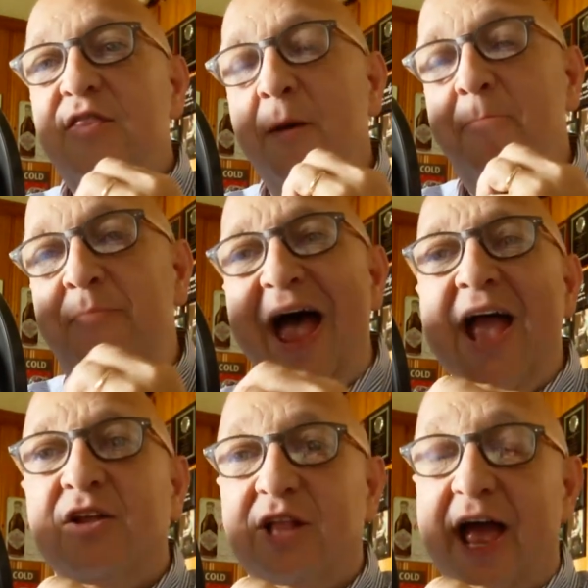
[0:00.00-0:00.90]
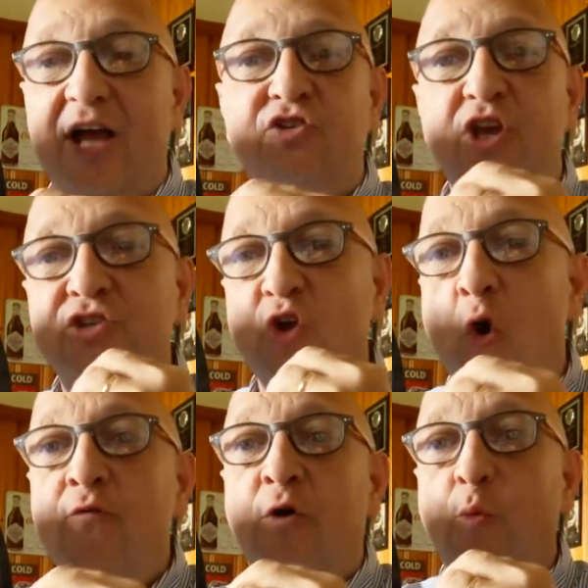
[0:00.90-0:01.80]
The backlash is
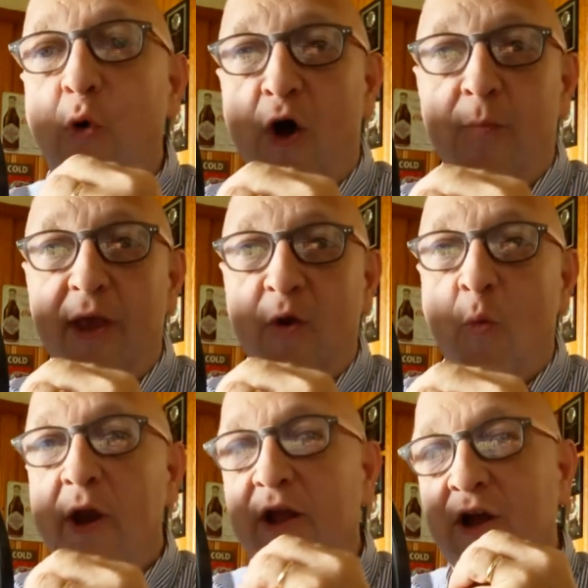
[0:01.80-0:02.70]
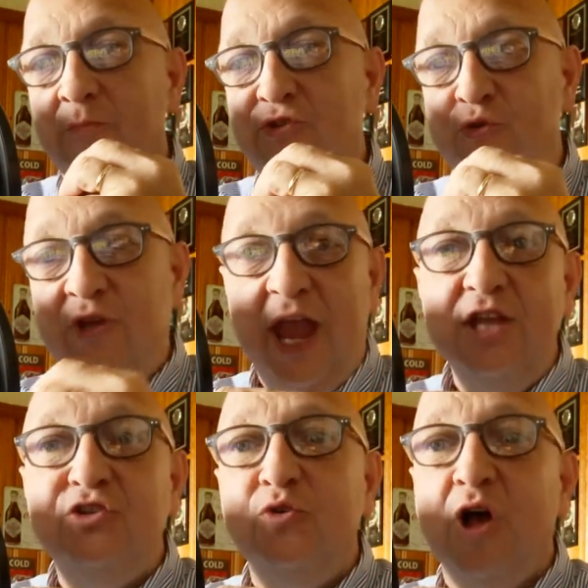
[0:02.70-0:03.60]
overwhelming when it comes to
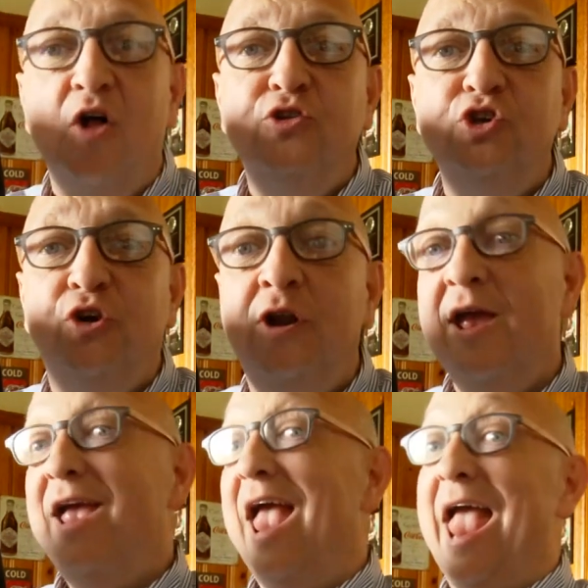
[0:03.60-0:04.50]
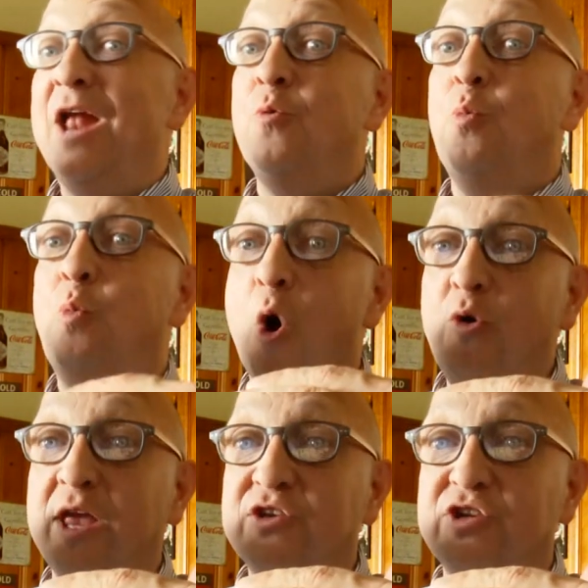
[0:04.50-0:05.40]
cancel culture and
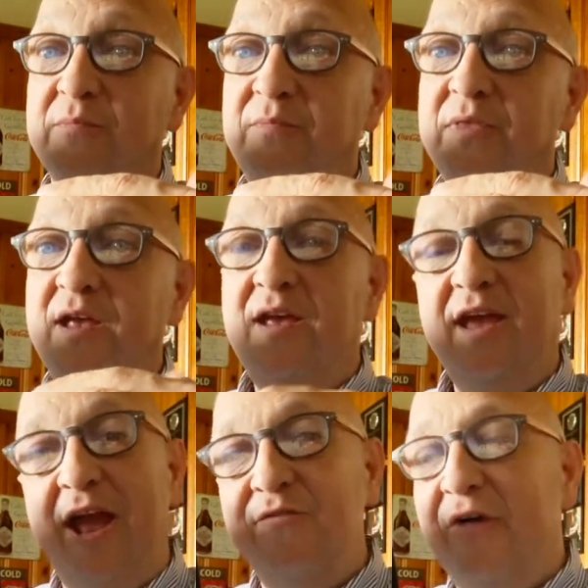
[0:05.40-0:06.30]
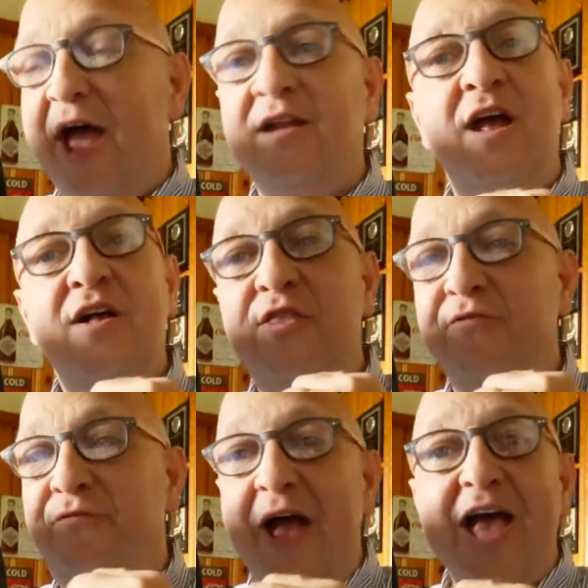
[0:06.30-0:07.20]
wokeism. In fact, the
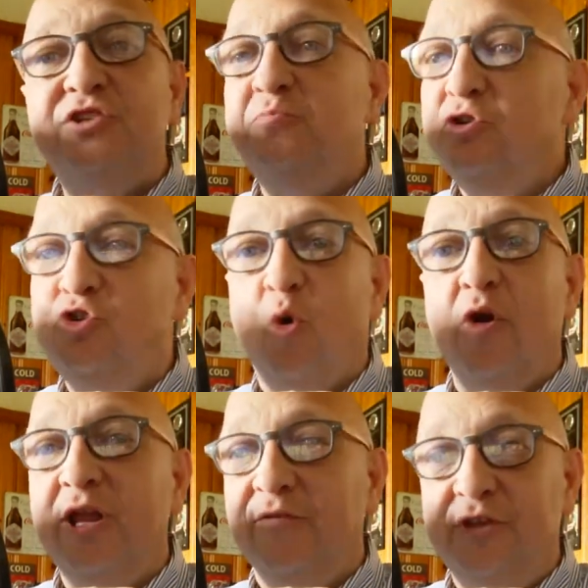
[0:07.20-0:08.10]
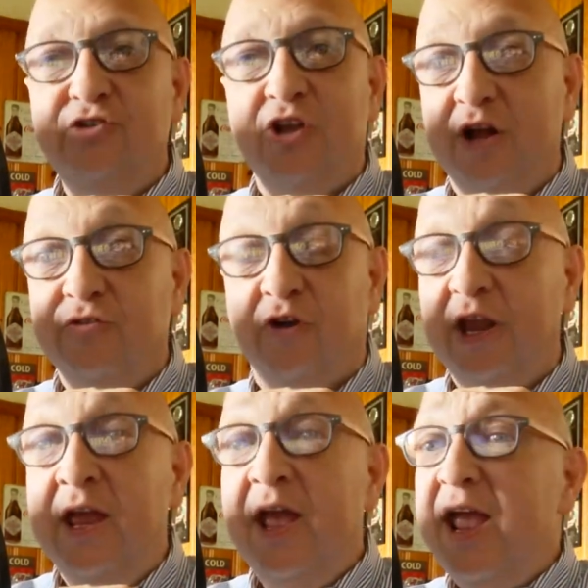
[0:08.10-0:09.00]
vast majority of this
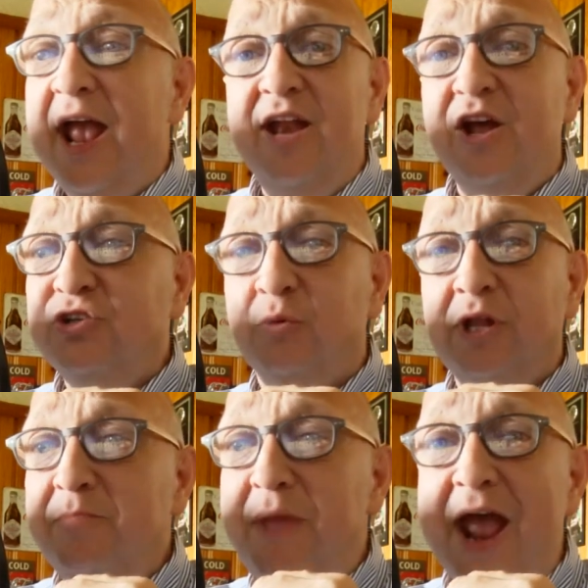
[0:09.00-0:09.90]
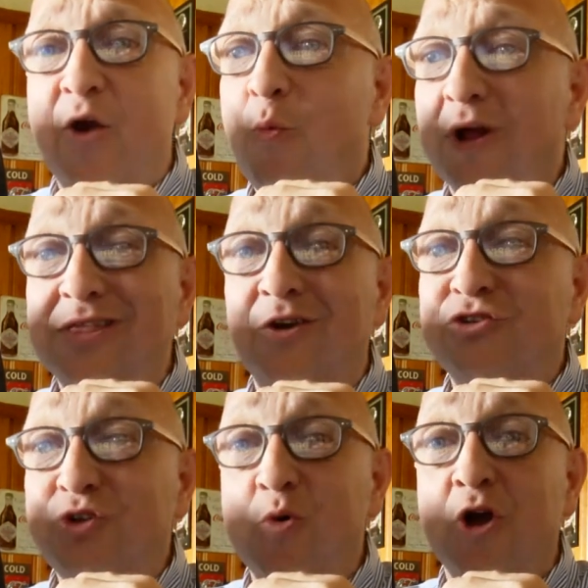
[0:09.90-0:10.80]
country, and it doesn't really matter what their
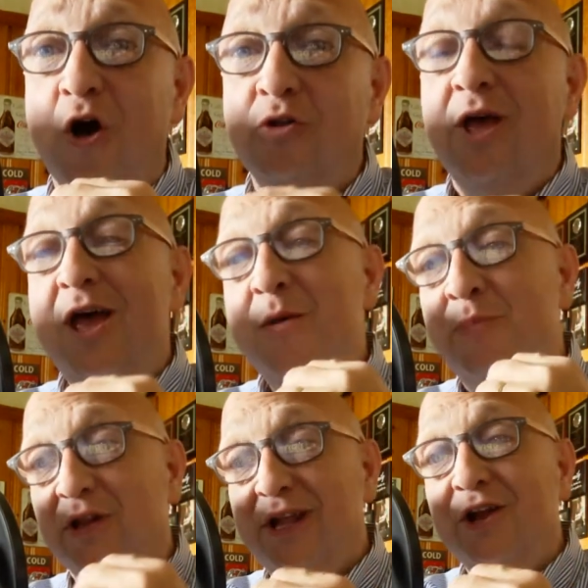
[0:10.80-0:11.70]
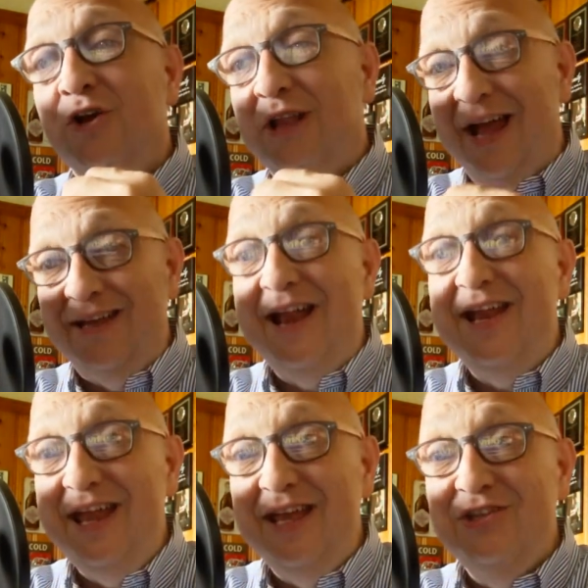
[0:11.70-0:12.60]
so-called political
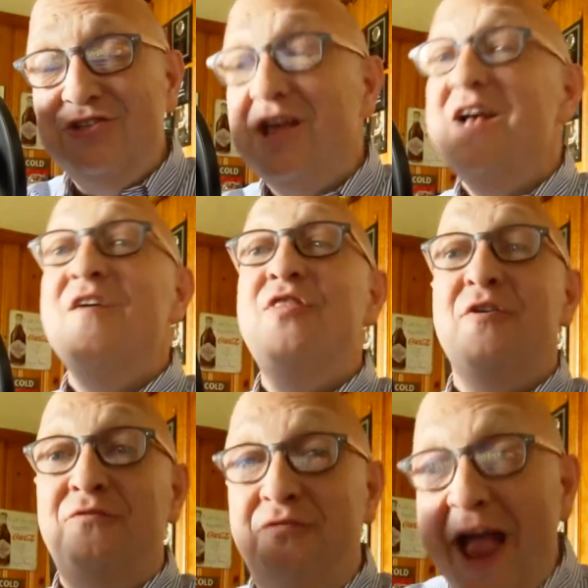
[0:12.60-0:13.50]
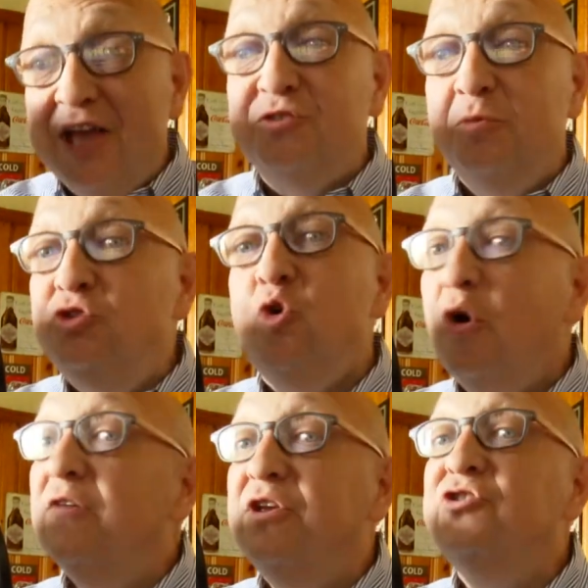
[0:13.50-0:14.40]
identity is, the vast
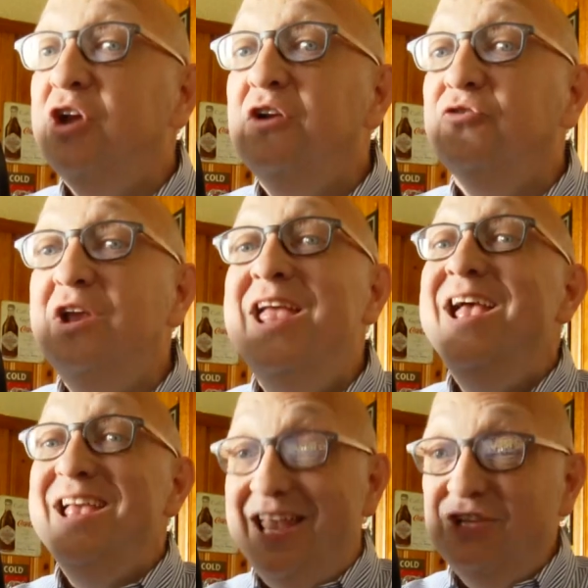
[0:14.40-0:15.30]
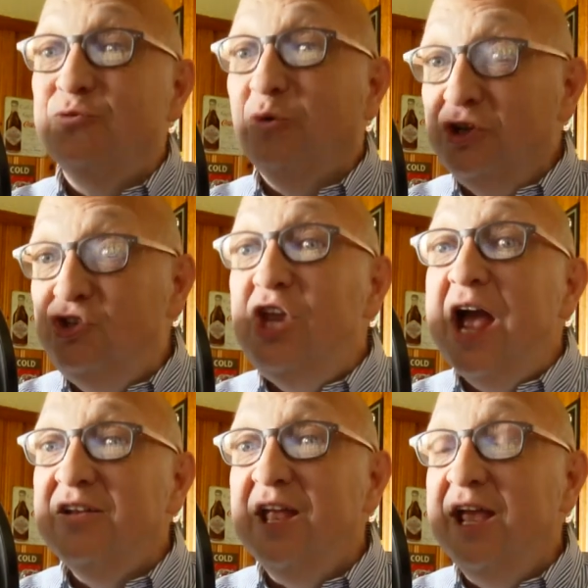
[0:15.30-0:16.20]
majority of this country is
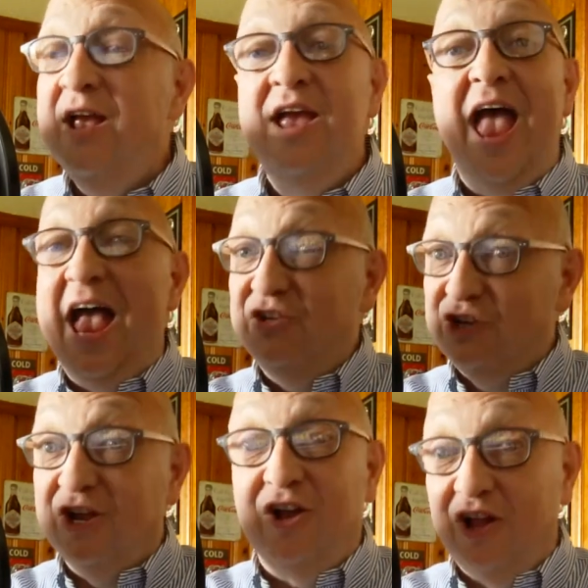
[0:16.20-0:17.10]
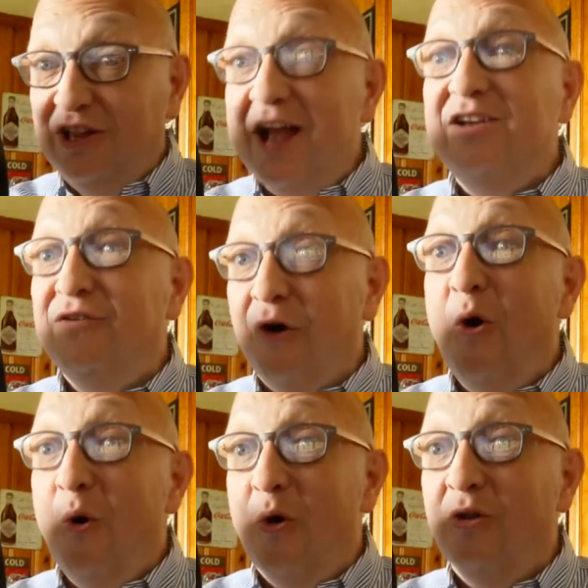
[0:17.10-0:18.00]
rejecting as a collective
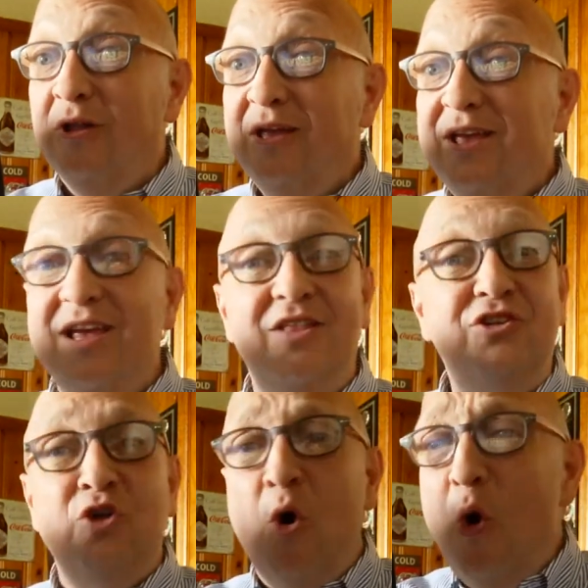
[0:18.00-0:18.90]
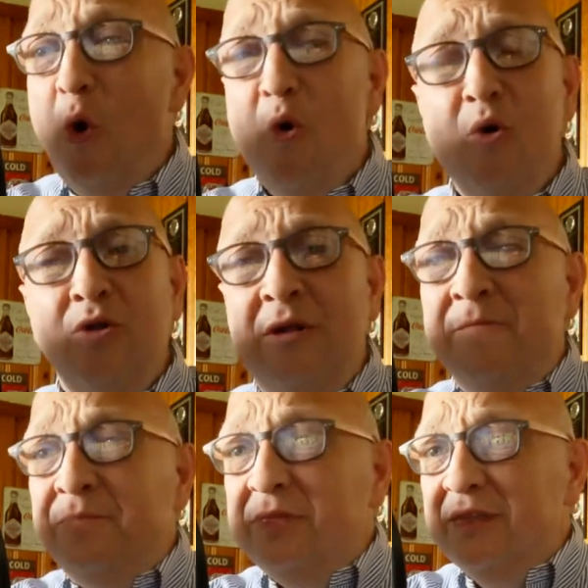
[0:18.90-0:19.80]
whole this whole
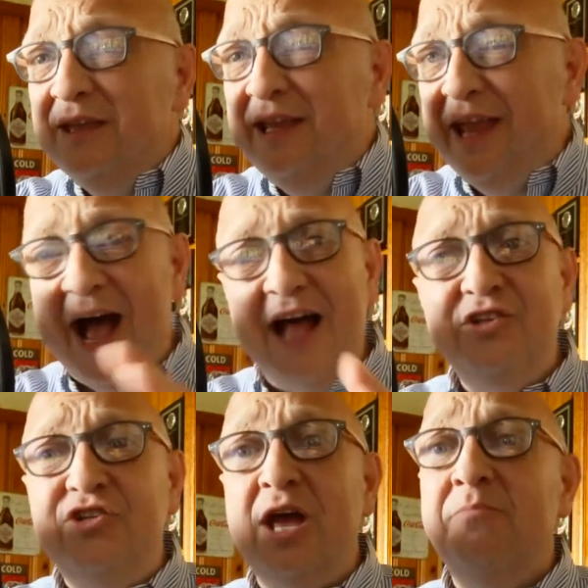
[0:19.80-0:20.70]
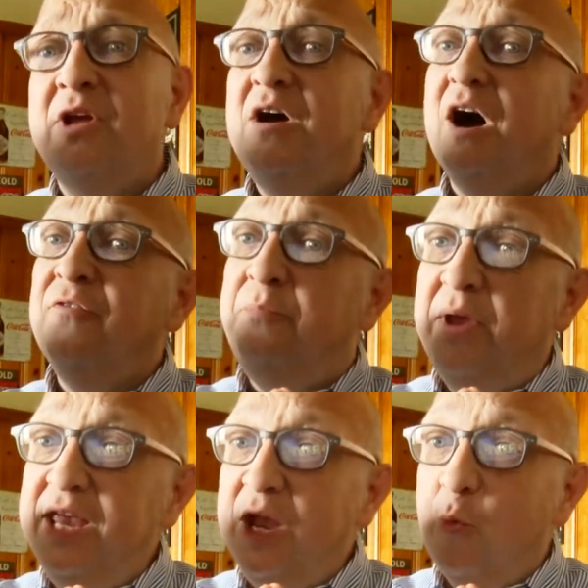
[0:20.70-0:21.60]
concept of
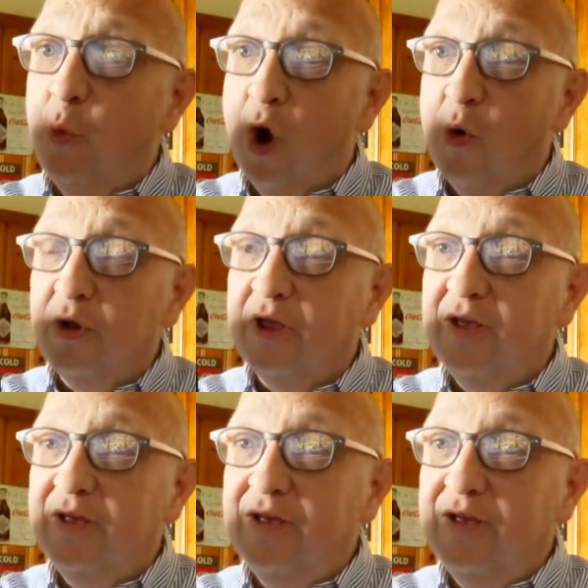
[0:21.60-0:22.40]
being woke.